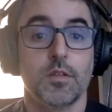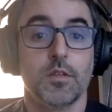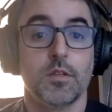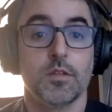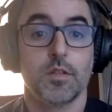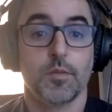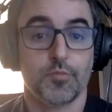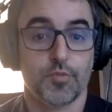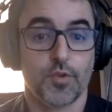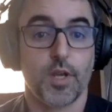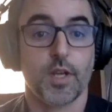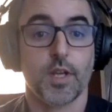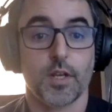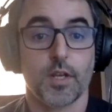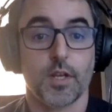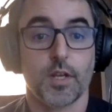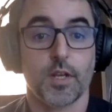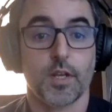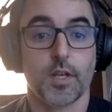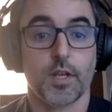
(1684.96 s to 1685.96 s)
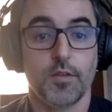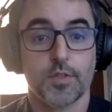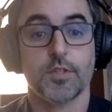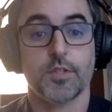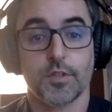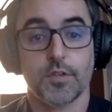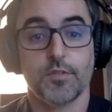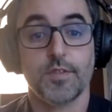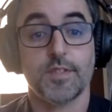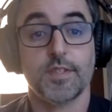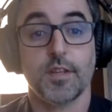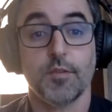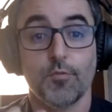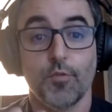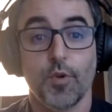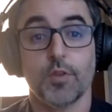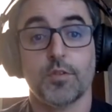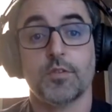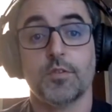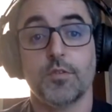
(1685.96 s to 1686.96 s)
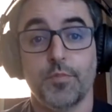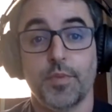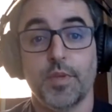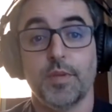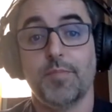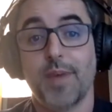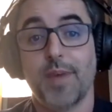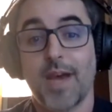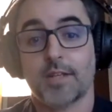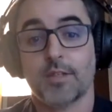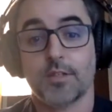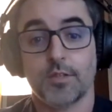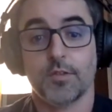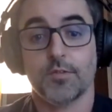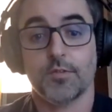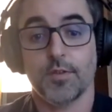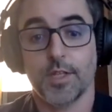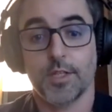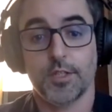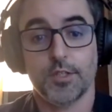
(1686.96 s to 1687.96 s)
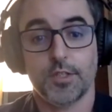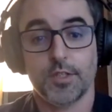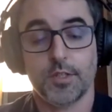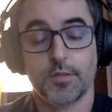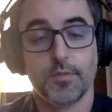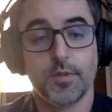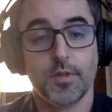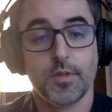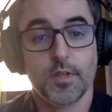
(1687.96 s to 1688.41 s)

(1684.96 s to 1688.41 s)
the product, they want the service, they want to be back to the relationship.